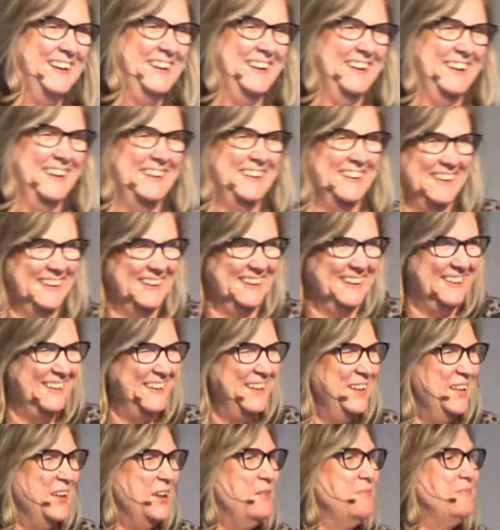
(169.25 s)

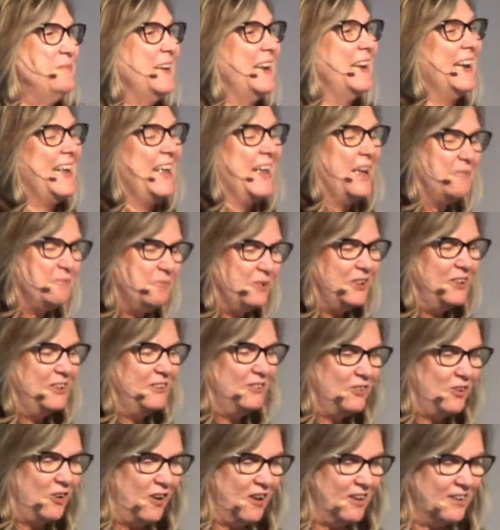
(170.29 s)
But I am going to
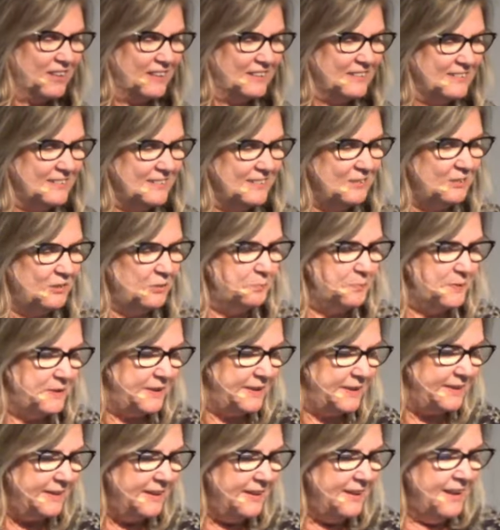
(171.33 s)
talk a little
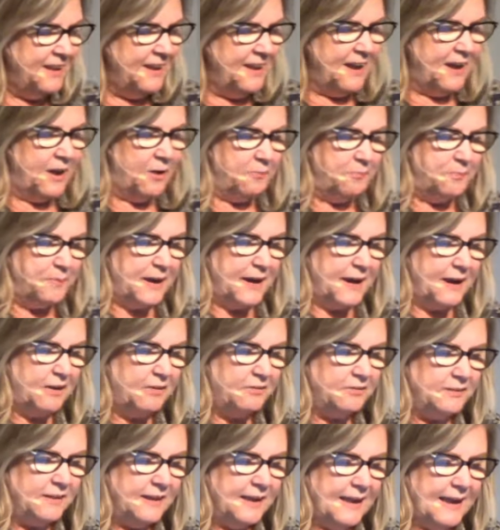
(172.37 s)
bit
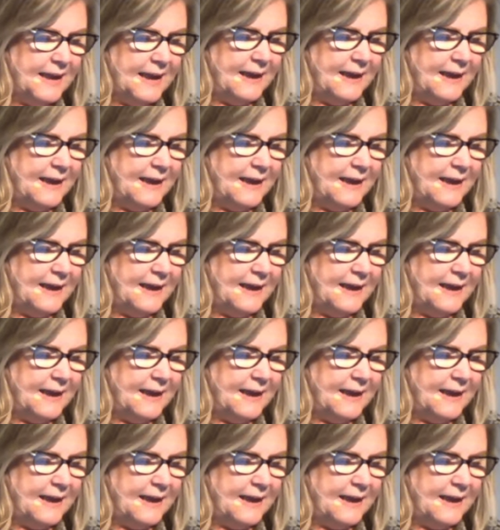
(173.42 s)
about